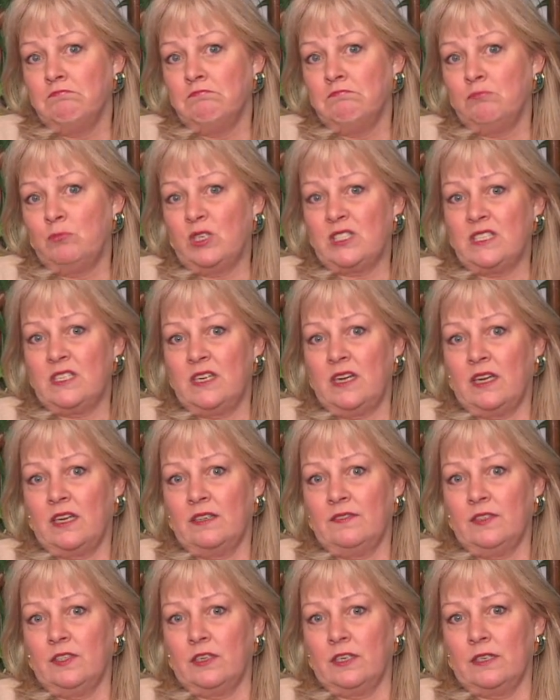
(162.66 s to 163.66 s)
what's the
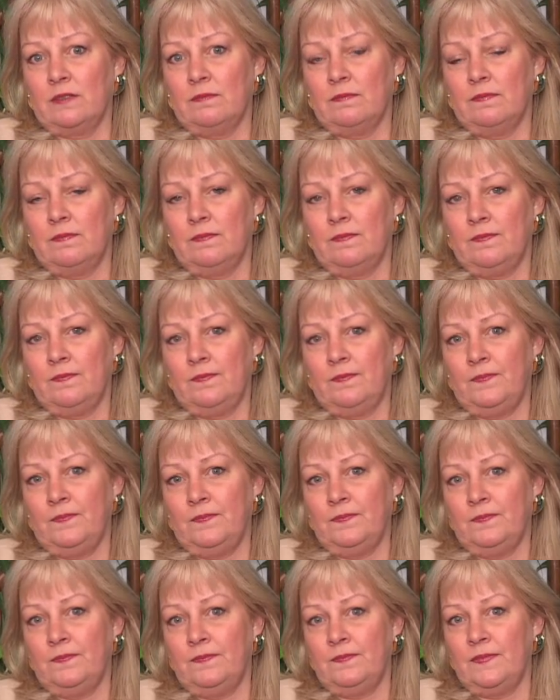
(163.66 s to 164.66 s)
negative learning?
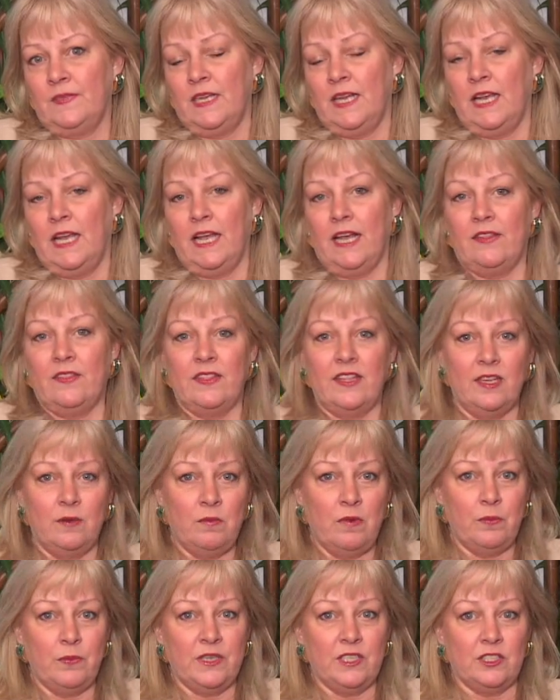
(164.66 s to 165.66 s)
And then
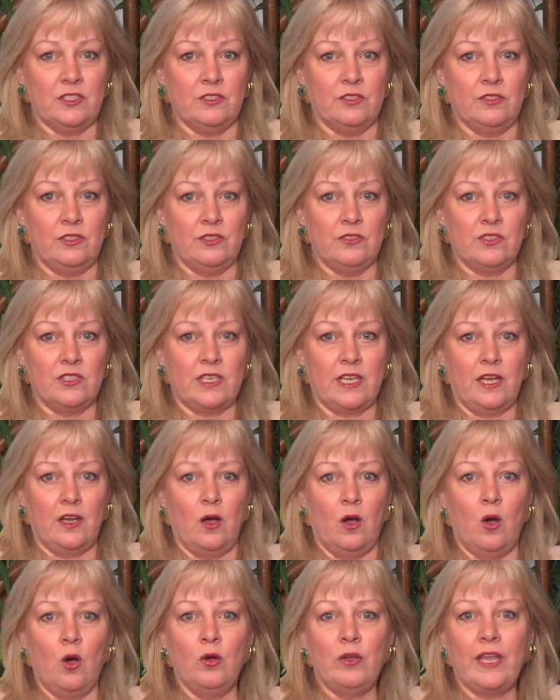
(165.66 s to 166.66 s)
what we do, you say,
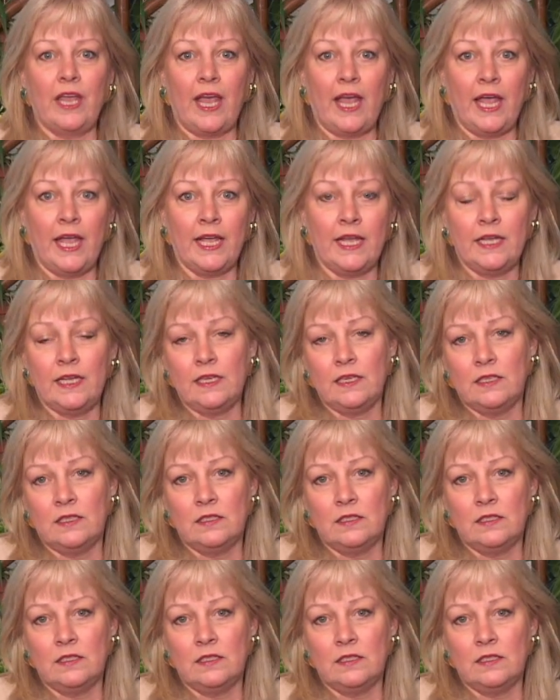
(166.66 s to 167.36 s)
okay,